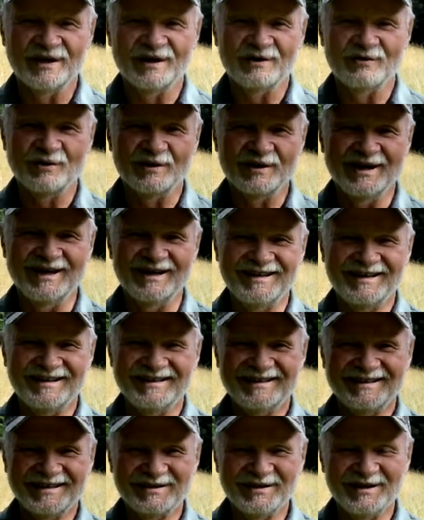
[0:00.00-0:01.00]
out what I'd
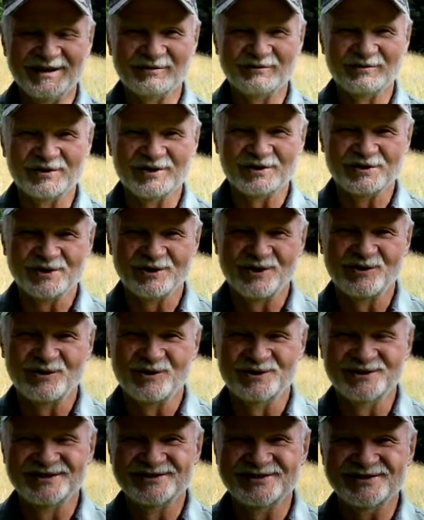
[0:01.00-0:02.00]
done with his
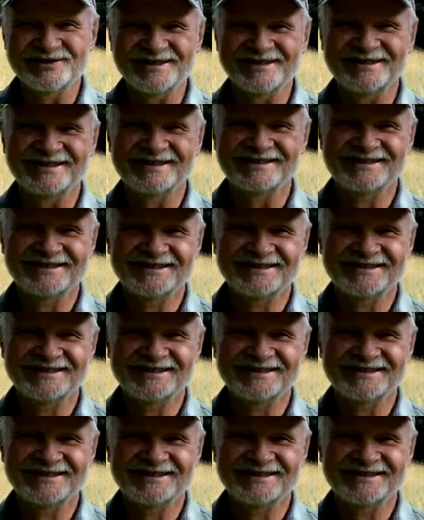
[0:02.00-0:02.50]
horse and sled.